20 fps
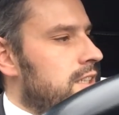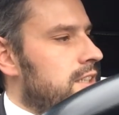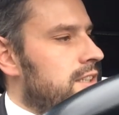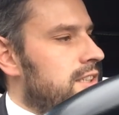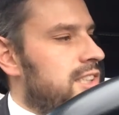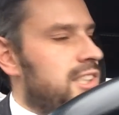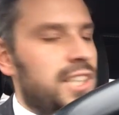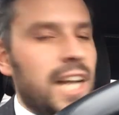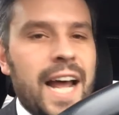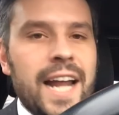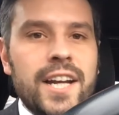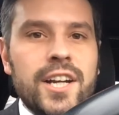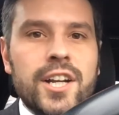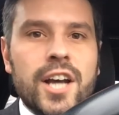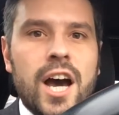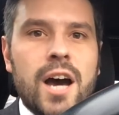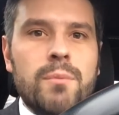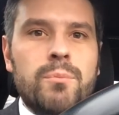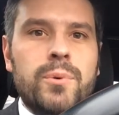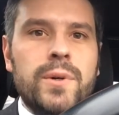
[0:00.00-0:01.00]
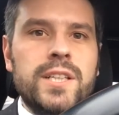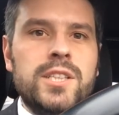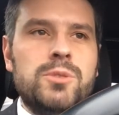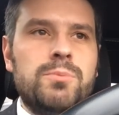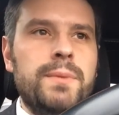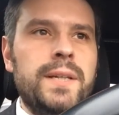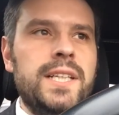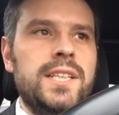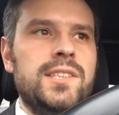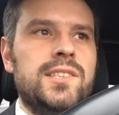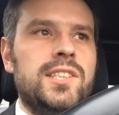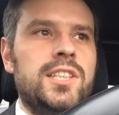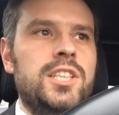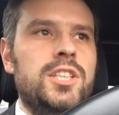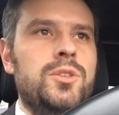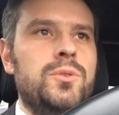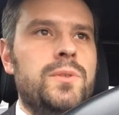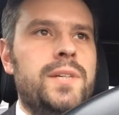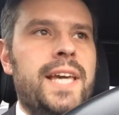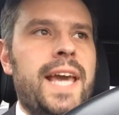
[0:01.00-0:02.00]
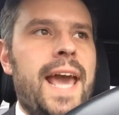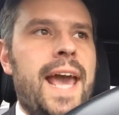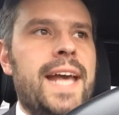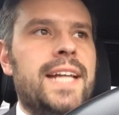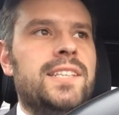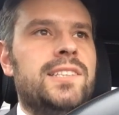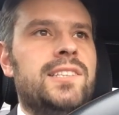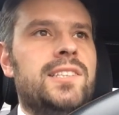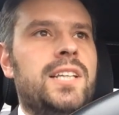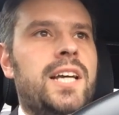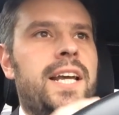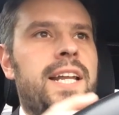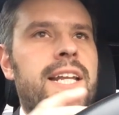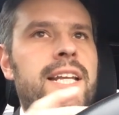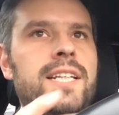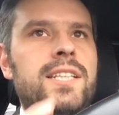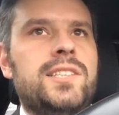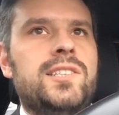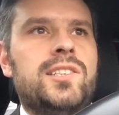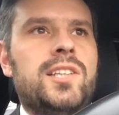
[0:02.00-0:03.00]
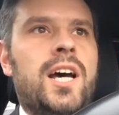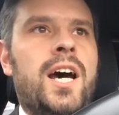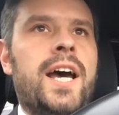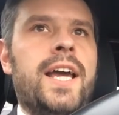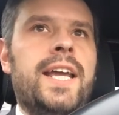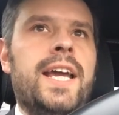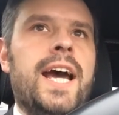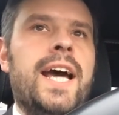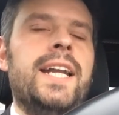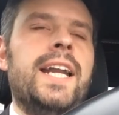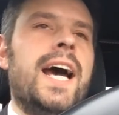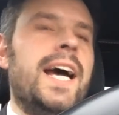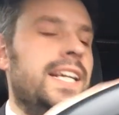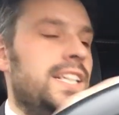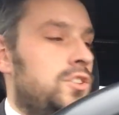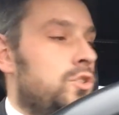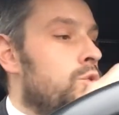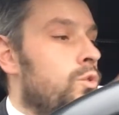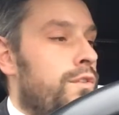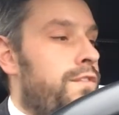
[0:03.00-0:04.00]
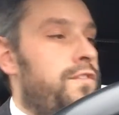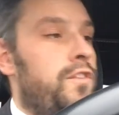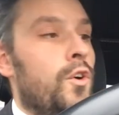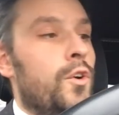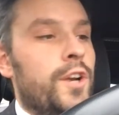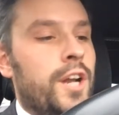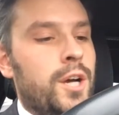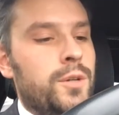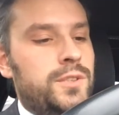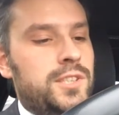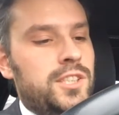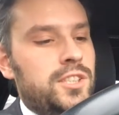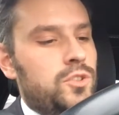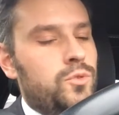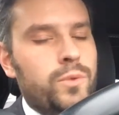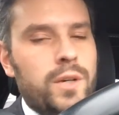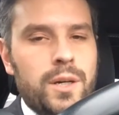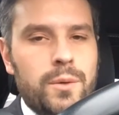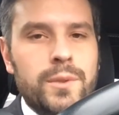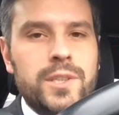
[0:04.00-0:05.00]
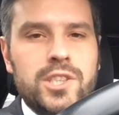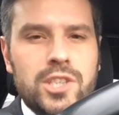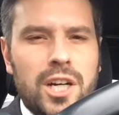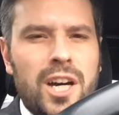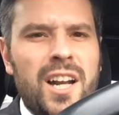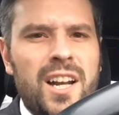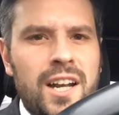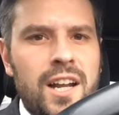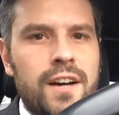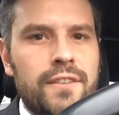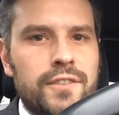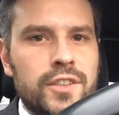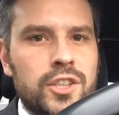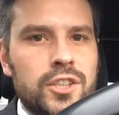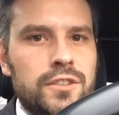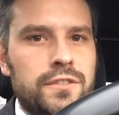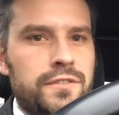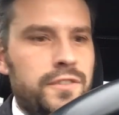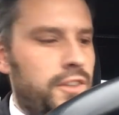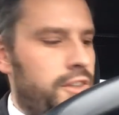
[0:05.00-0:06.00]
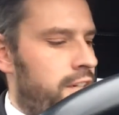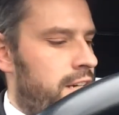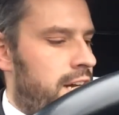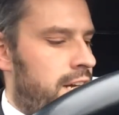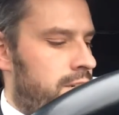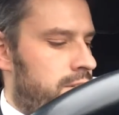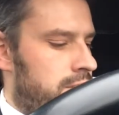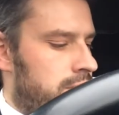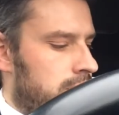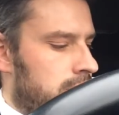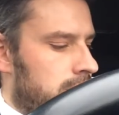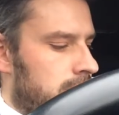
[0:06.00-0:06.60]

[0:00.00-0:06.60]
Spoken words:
stand-up, which means that you get an insight, and it's all footnoted as well, which I love a good footnote.